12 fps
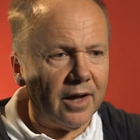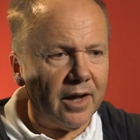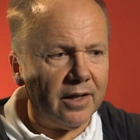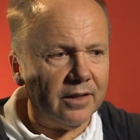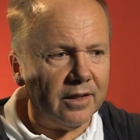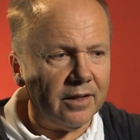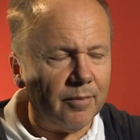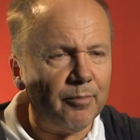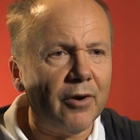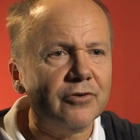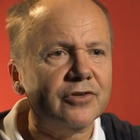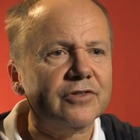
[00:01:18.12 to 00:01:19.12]
And the
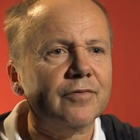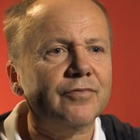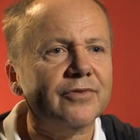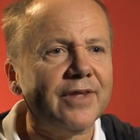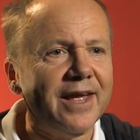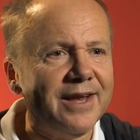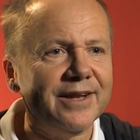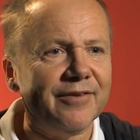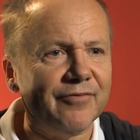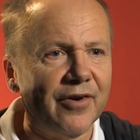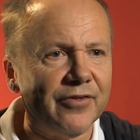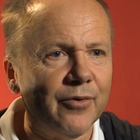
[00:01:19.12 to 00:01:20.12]
process of taking
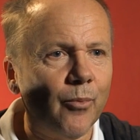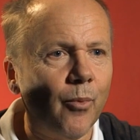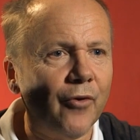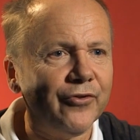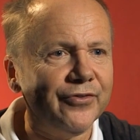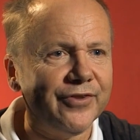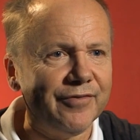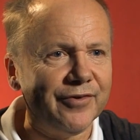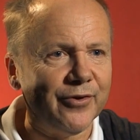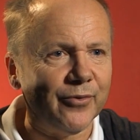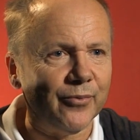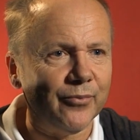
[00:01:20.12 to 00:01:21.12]
it further wasn't
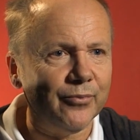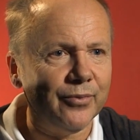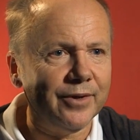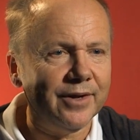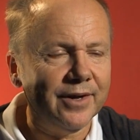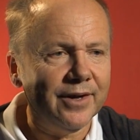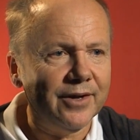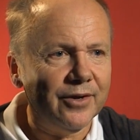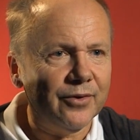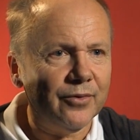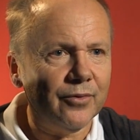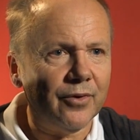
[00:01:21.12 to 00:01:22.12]
difficult. We,
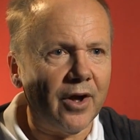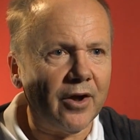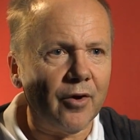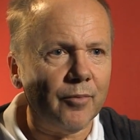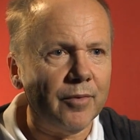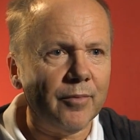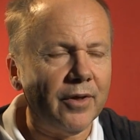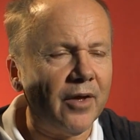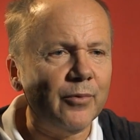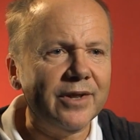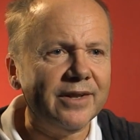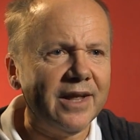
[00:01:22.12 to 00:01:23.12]
I can't remember, we,
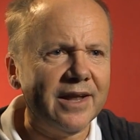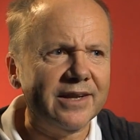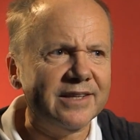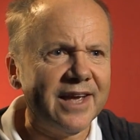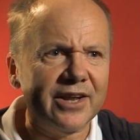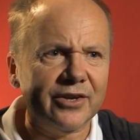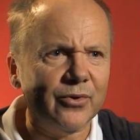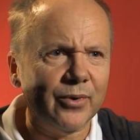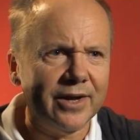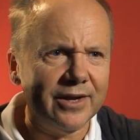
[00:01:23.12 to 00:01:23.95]
we didn't hit any technical